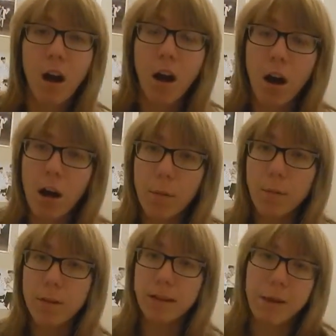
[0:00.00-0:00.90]

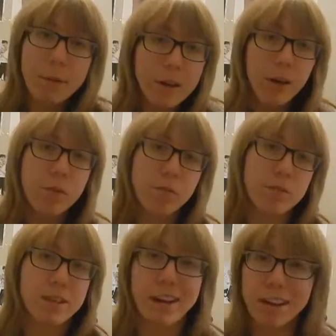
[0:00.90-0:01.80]
Let me know if there's
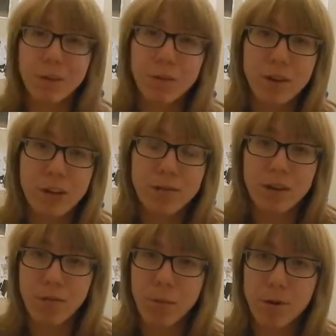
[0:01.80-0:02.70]
any other videos
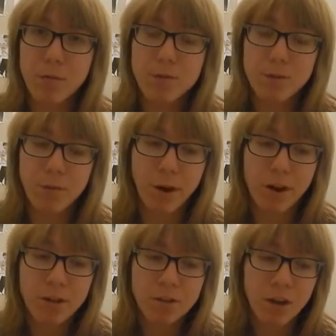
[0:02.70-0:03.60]
everybody wants to
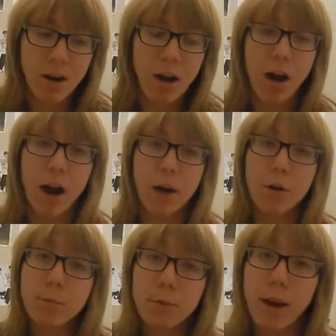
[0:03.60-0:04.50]
watch. I hope
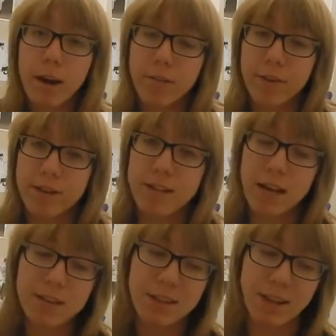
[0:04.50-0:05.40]
you had a
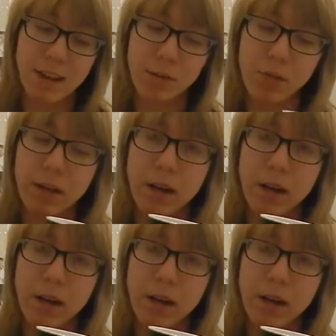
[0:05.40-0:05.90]
fantastic Halloween.